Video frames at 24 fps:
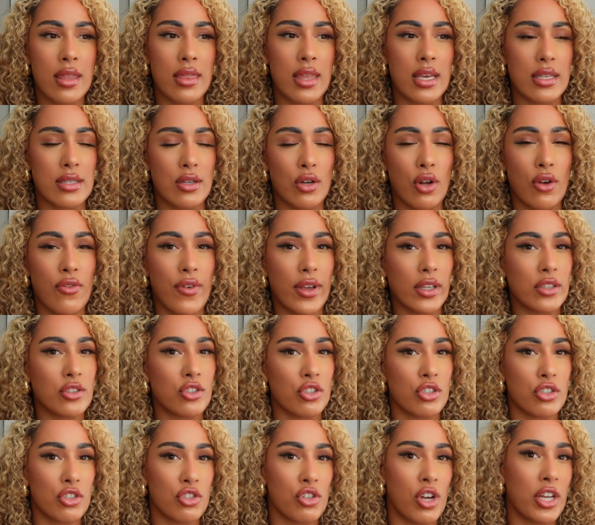there's a lot of
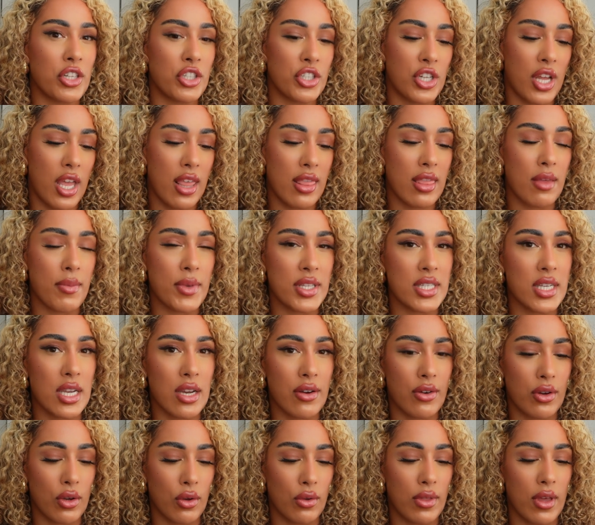extra stretch in the
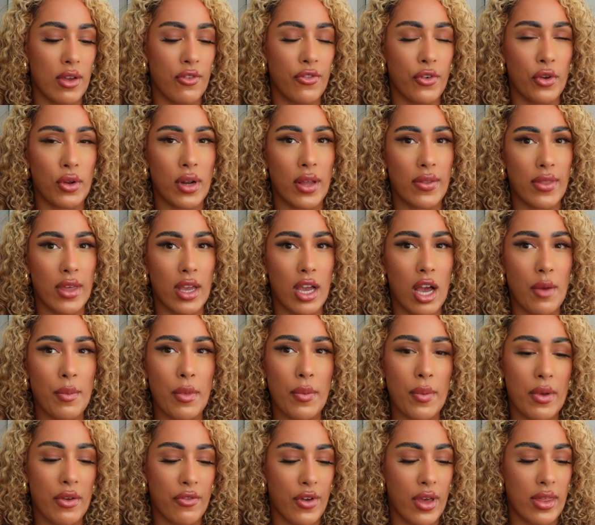material. They feel like they come
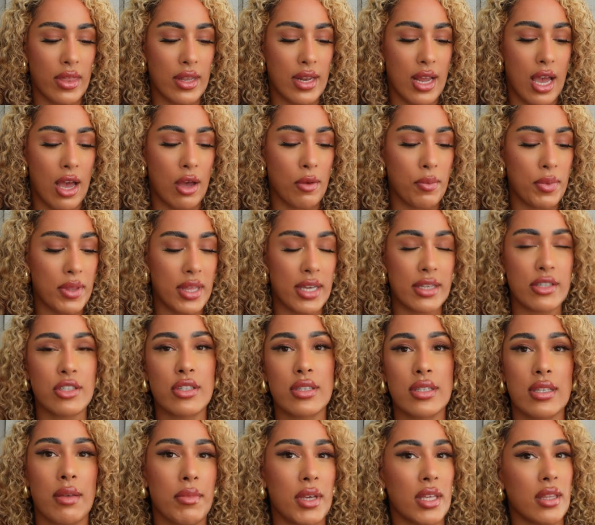a bit further down, but that's
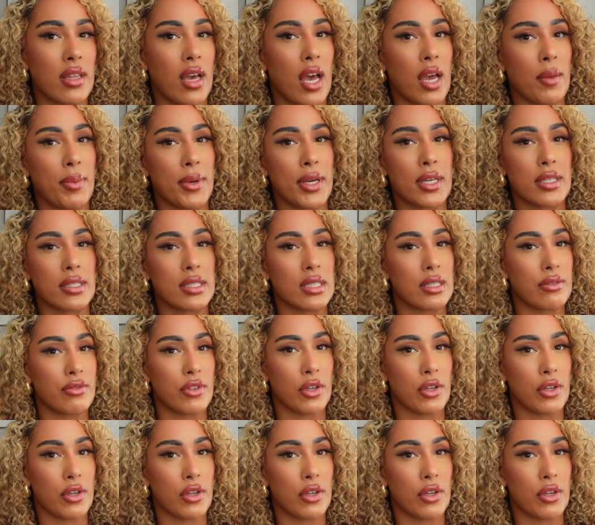just something that I personally have